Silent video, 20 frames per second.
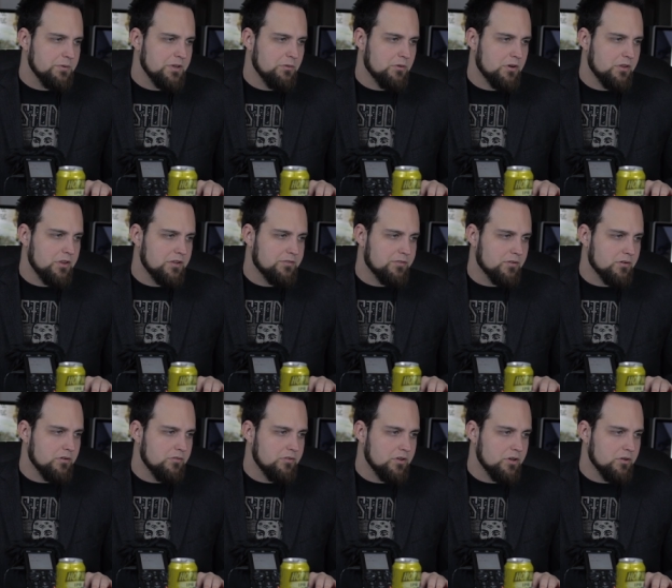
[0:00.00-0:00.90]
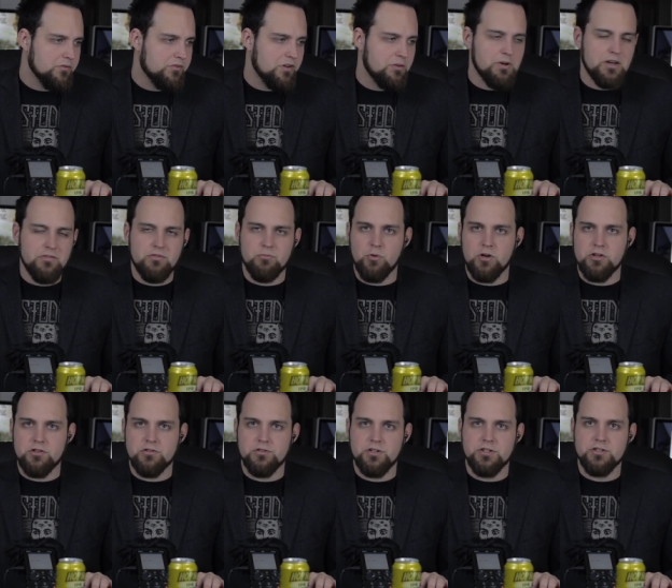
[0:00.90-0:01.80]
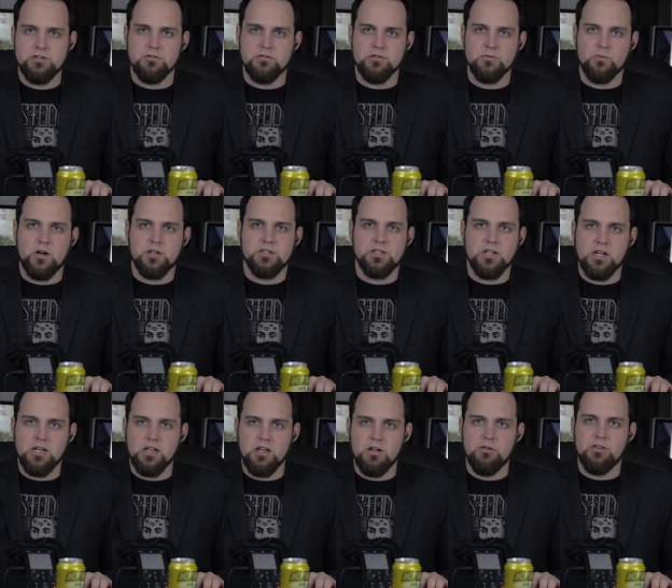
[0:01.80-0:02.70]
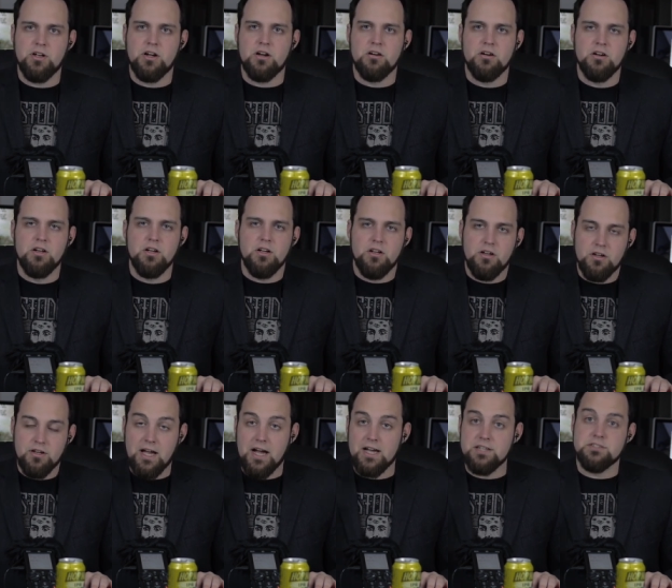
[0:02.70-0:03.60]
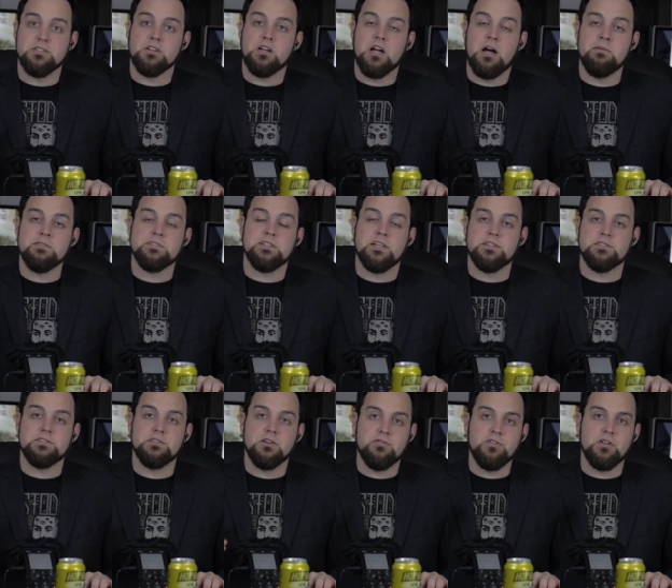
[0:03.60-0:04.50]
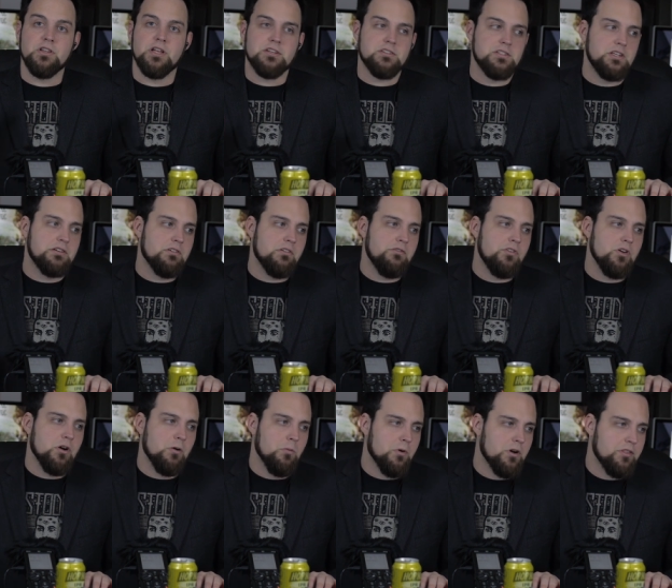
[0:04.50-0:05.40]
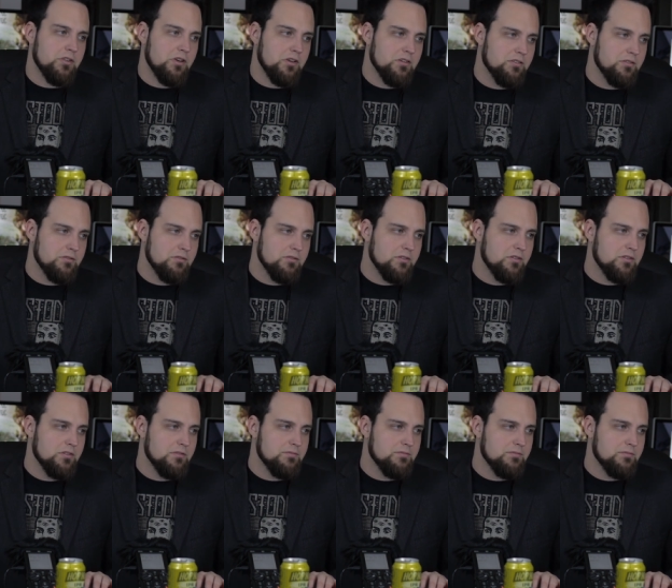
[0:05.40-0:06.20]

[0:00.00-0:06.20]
should probably get one of these for a review. If anybody from Western Digital is watching, hello there. Guys in the comments, let us know if you'd like to see a review on one of these.